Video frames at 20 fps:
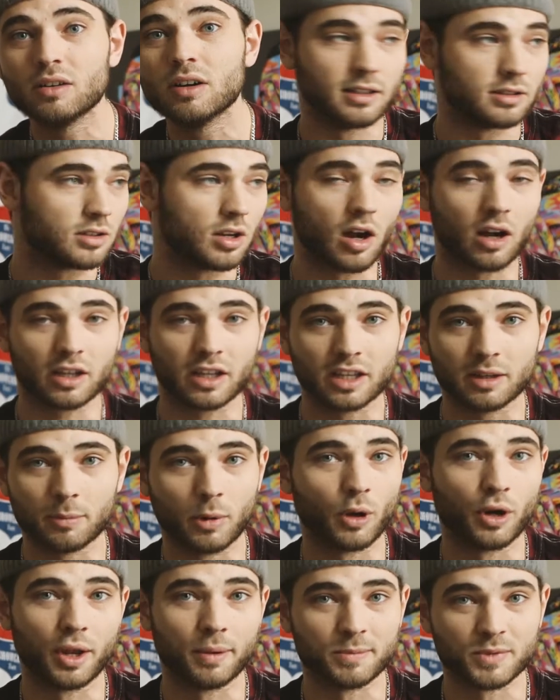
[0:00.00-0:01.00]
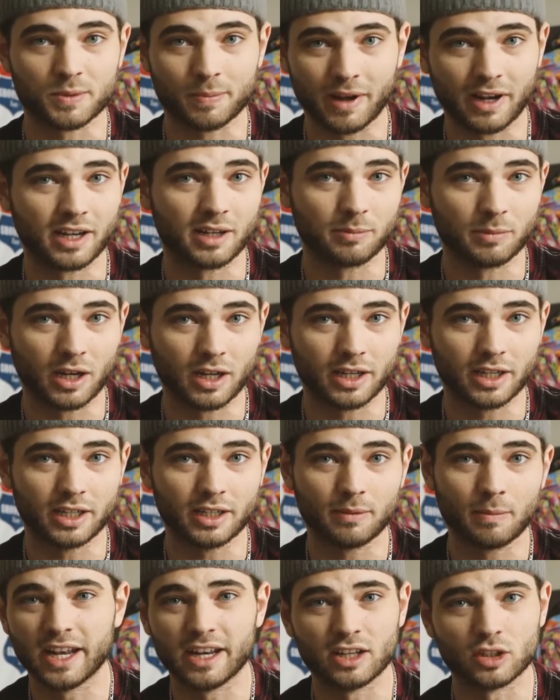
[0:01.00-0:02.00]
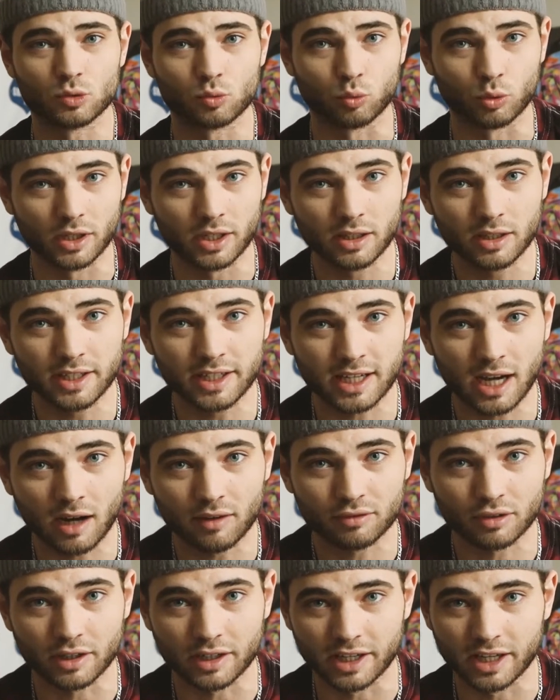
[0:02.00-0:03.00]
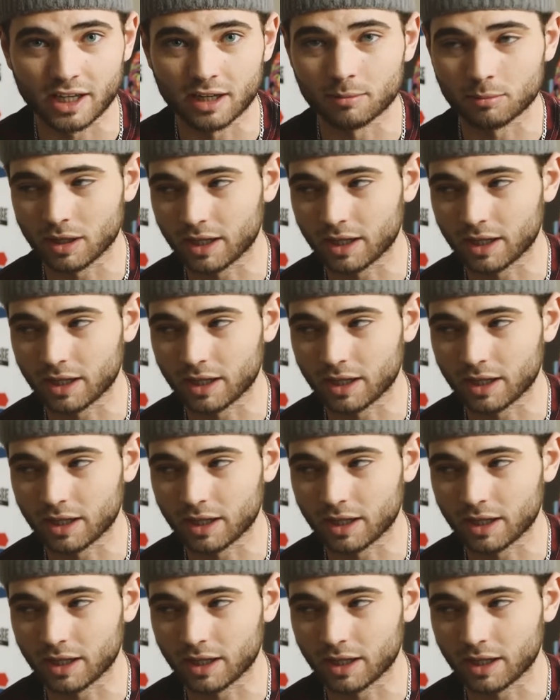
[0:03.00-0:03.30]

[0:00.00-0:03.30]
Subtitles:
is talking about him spending money and is really covering him.